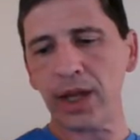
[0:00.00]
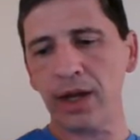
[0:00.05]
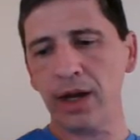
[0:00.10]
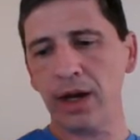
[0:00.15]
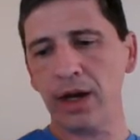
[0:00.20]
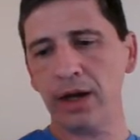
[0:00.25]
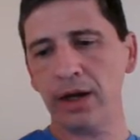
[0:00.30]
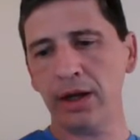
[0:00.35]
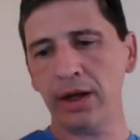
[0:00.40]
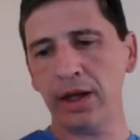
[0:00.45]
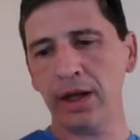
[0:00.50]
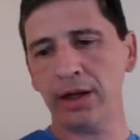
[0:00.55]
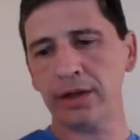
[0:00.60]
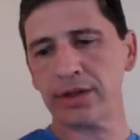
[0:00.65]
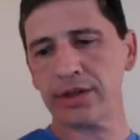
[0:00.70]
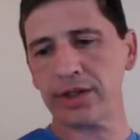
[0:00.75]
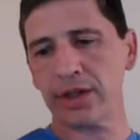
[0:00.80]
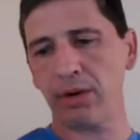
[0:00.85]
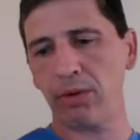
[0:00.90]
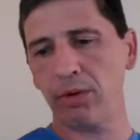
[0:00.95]

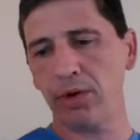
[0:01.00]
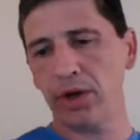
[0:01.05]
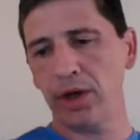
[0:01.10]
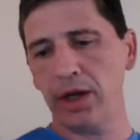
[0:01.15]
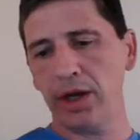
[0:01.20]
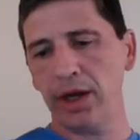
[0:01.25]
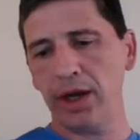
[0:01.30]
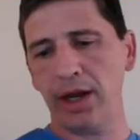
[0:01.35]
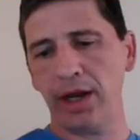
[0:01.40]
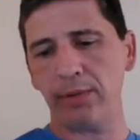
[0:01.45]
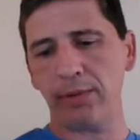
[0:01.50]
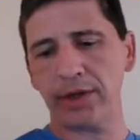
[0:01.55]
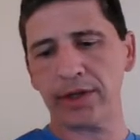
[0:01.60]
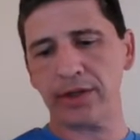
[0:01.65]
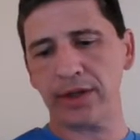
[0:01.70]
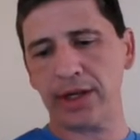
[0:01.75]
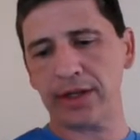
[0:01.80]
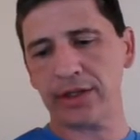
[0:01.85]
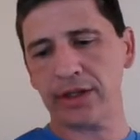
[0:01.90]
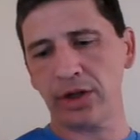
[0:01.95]
And so anyway,
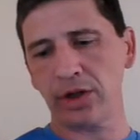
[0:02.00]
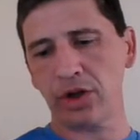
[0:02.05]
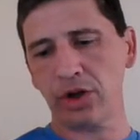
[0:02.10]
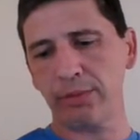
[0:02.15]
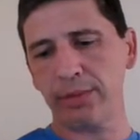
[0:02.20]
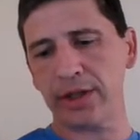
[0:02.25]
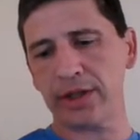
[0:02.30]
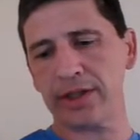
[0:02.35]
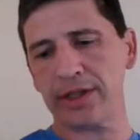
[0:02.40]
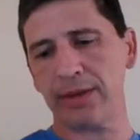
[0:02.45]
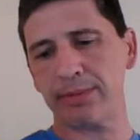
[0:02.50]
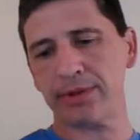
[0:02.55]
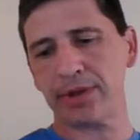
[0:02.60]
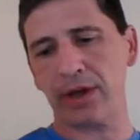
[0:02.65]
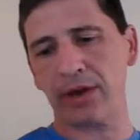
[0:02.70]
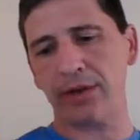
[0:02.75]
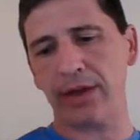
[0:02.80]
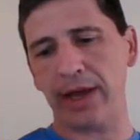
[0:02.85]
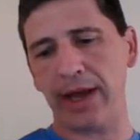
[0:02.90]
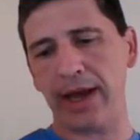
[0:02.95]
so that's a little bit tips
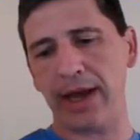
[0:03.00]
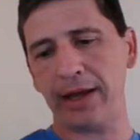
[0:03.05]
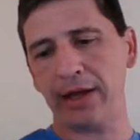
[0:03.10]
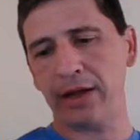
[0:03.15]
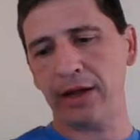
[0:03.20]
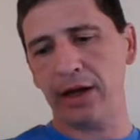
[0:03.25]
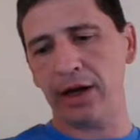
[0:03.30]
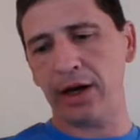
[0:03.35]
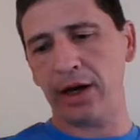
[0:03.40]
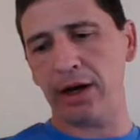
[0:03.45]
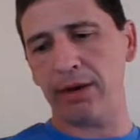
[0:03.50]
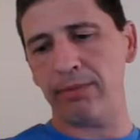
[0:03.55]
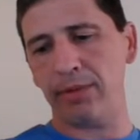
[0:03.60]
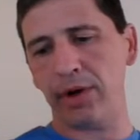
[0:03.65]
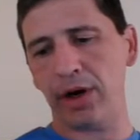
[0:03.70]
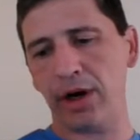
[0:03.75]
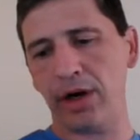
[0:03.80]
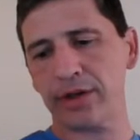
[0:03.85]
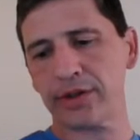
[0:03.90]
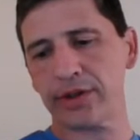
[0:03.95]
on that.
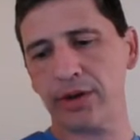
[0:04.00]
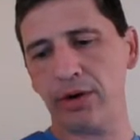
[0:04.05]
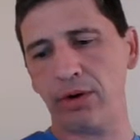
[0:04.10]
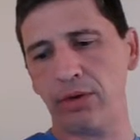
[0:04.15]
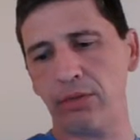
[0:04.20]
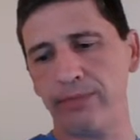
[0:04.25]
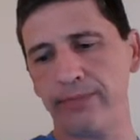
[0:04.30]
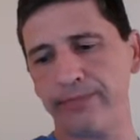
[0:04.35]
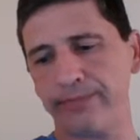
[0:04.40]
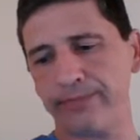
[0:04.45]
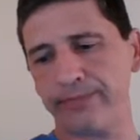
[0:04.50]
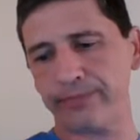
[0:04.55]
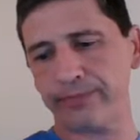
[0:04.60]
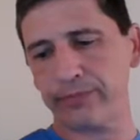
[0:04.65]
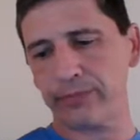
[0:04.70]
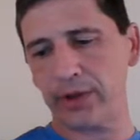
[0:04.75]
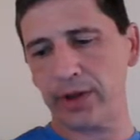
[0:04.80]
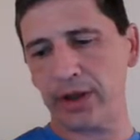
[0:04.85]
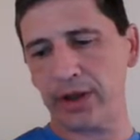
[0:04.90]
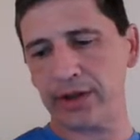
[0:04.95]
Also,
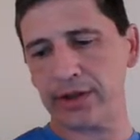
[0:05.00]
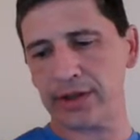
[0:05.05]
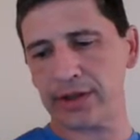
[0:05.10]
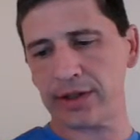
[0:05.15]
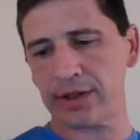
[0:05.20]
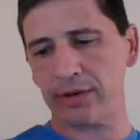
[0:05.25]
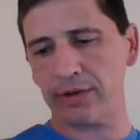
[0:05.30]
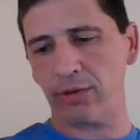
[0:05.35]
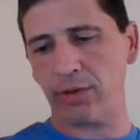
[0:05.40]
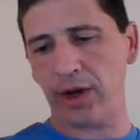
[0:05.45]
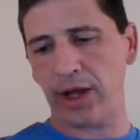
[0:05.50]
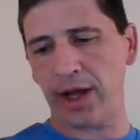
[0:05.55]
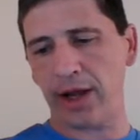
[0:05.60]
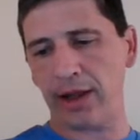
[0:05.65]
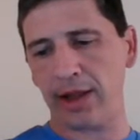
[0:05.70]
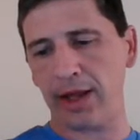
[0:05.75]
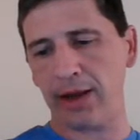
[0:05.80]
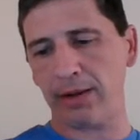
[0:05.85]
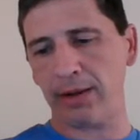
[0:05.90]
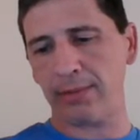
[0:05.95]
I just went
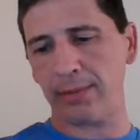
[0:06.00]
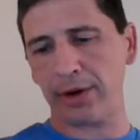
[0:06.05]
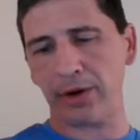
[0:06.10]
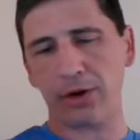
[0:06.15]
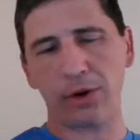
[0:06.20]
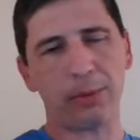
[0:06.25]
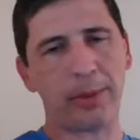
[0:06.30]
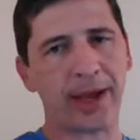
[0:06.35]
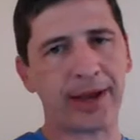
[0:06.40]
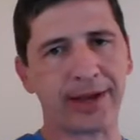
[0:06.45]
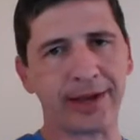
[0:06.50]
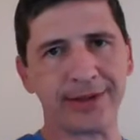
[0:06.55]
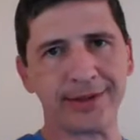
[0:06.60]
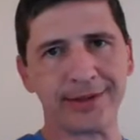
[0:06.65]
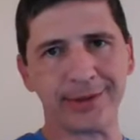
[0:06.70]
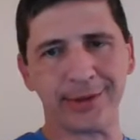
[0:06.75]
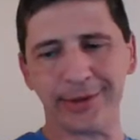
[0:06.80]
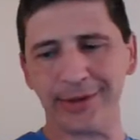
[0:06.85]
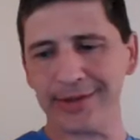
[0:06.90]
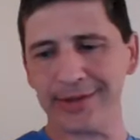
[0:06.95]
out of that. I'm going to go back
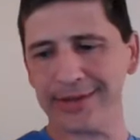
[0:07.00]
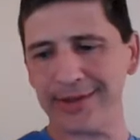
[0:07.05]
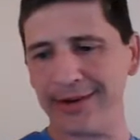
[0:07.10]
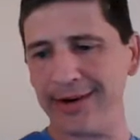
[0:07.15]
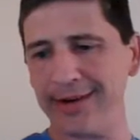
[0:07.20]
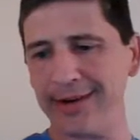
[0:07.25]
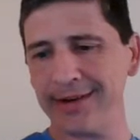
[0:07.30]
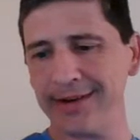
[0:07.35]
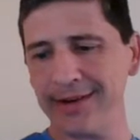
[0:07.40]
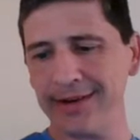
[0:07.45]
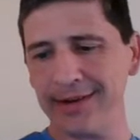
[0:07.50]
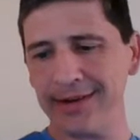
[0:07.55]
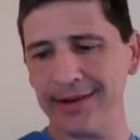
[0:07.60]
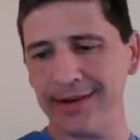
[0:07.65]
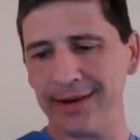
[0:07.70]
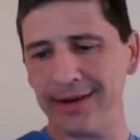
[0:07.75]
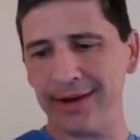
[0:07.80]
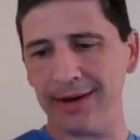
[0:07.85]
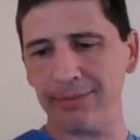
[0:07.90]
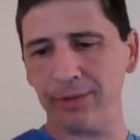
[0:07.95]
into it. Sorry.
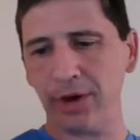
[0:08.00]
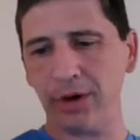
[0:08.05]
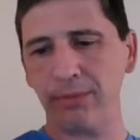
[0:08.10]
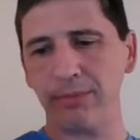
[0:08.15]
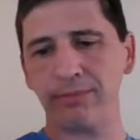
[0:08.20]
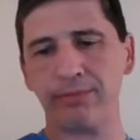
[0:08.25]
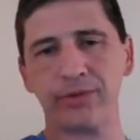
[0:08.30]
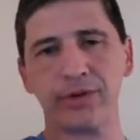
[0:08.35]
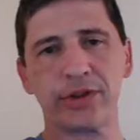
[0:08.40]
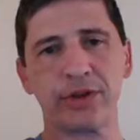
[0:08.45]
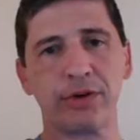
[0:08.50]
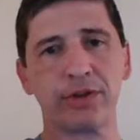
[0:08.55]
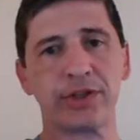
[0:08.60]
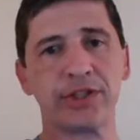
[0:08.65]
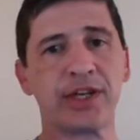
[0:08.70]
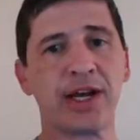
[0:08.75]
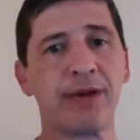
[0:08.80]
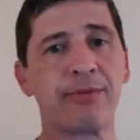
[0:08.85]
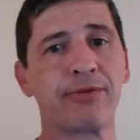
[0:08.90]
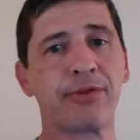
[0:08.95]
So it's
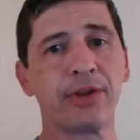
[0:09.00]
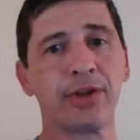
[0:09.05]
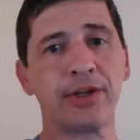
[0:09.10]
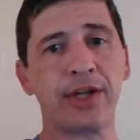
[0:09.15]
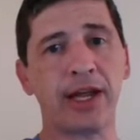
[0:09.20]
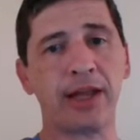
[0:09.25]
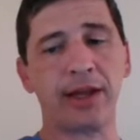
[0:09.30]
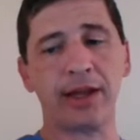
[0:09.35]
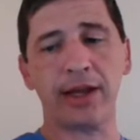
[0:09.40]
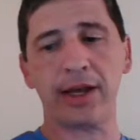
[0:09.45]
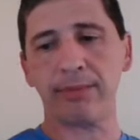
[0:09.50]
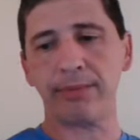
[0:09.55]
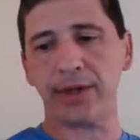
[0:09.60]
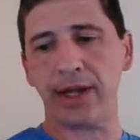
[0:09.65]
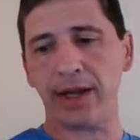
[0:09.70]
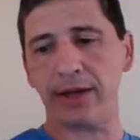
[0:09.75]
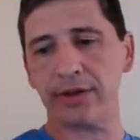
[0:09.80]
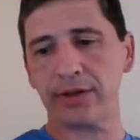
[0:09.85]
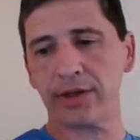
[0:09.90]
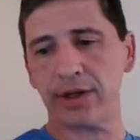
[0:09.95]
time for the daily
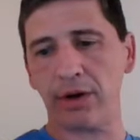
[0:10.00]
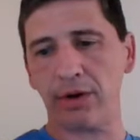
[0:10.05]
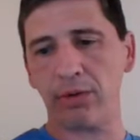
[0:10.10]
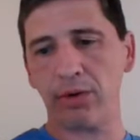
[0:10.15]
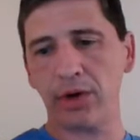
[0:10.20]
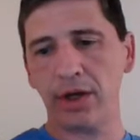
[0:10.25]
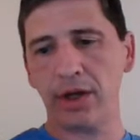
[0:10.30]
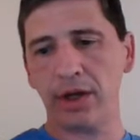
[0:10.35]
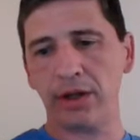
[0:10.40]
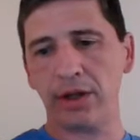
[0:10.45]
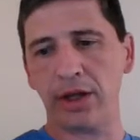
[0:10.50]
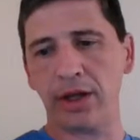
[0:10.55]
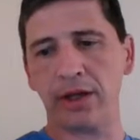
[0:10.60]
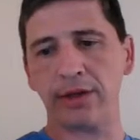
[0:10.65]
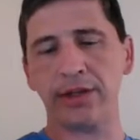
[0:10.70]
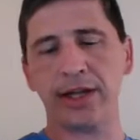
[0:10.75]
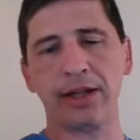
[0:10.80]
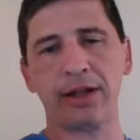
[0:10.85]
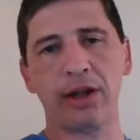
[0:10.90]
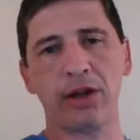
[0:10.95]
update. So the
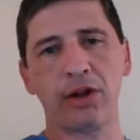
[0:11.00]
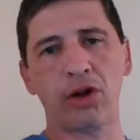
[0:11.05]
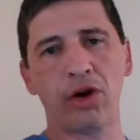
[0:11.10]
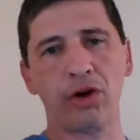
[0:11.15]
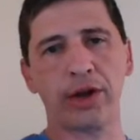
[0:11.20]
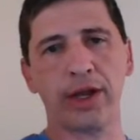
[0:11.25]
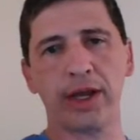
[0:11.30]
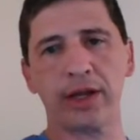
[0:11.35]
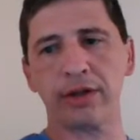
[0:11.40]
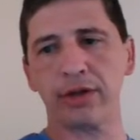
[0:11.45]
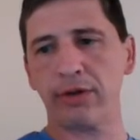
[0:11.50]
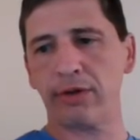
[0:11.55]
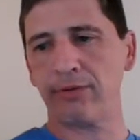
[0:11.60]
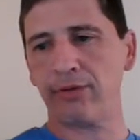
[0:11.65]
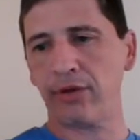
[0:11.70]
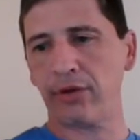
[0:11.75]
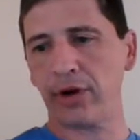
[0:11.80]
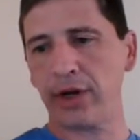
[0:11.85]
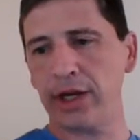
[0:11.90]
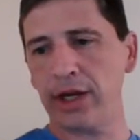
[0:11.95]
daily login
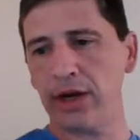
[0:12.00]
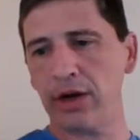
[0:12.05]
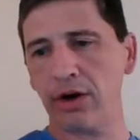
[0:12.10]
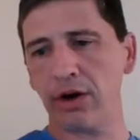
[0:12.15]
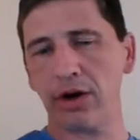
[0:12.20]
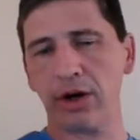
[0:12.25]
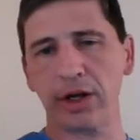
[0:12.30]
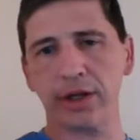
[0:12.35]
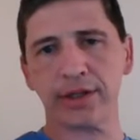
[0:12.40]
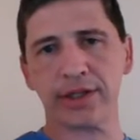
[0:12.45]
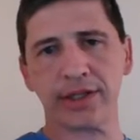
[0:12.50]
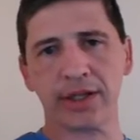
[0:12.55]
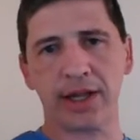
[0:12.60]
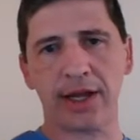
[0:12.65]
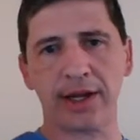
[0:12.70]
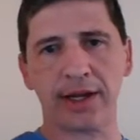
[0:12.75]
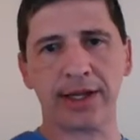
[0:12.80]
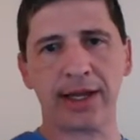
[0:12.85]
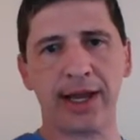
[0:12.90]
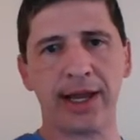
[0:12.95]
for here in
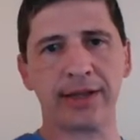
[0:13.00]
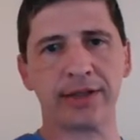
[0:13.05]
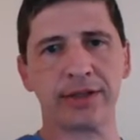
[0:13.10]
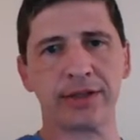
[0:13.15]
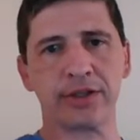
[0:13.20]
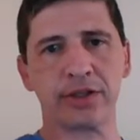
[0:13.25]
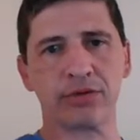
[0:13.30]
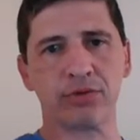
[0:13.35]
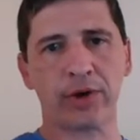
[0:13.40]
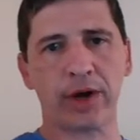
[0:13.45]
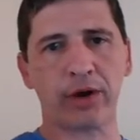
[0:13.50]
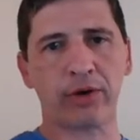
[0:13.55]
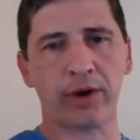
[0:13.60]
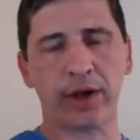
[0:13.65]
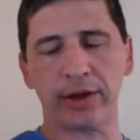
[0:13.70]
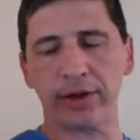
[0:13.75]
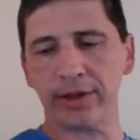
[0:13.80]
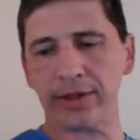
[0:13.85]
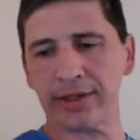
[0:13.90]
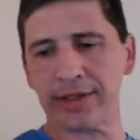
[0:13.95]
Salina, Kansas is right
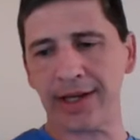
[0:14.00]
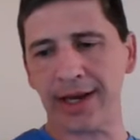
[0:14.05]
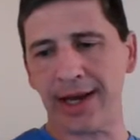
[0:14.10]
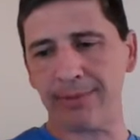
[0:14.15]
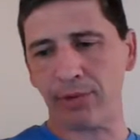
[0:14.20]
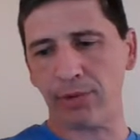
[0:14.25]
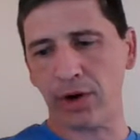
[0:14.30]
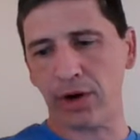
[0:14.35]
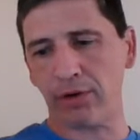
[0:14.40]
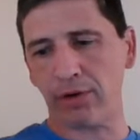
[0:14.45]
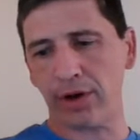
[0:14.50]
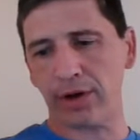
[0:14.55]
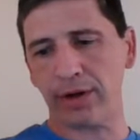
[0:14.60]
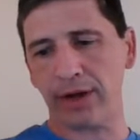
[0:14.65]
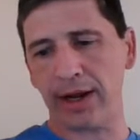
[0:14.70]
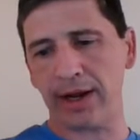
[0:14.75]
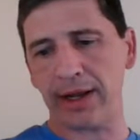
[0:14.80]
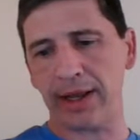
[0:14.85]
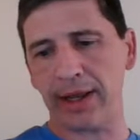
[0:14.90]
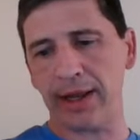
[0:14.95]
around this time, right around
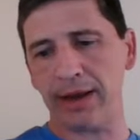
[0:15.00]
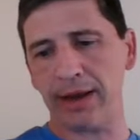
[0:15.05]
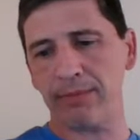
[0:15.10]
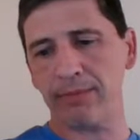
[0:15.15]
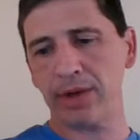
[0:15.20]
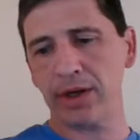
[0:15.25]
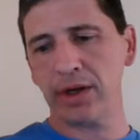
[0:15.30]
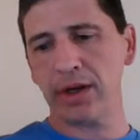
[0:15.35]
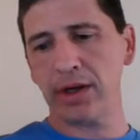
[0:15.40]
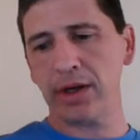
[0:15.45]
9 a.m.